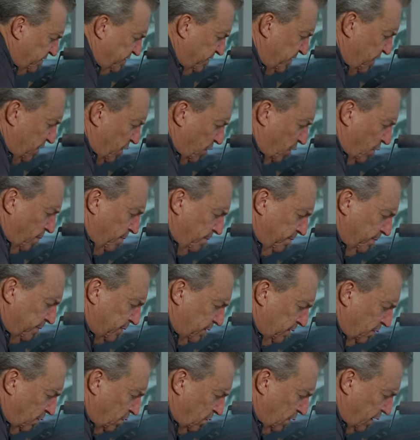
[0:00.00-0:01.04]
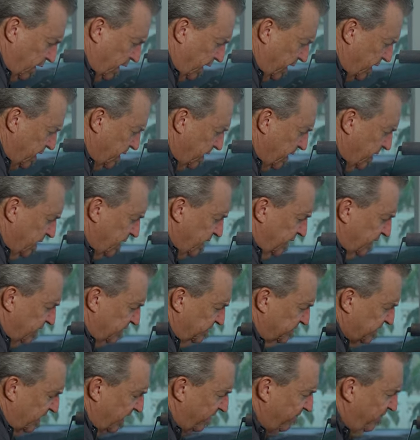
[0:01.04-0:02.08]
do, okay,
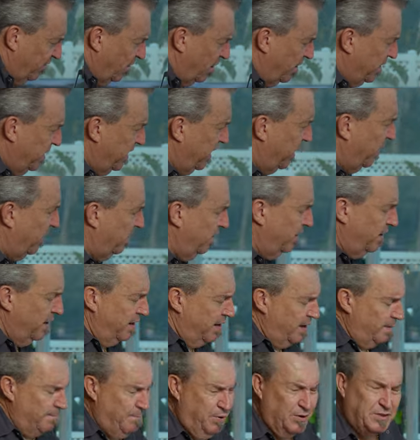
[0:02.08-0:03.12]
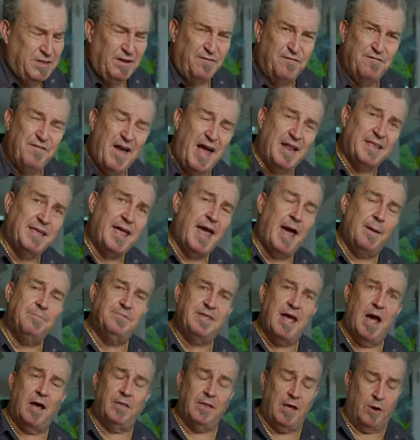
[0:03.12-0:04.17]
is have it on there, put the fat cap
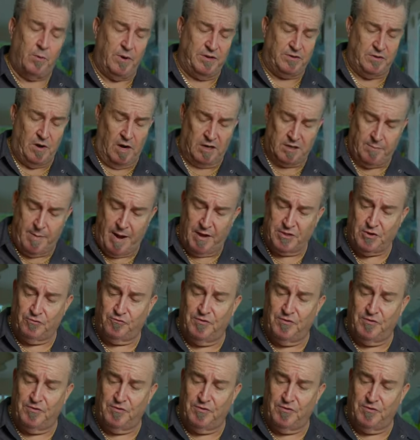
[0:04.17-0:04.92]
down like we talked about.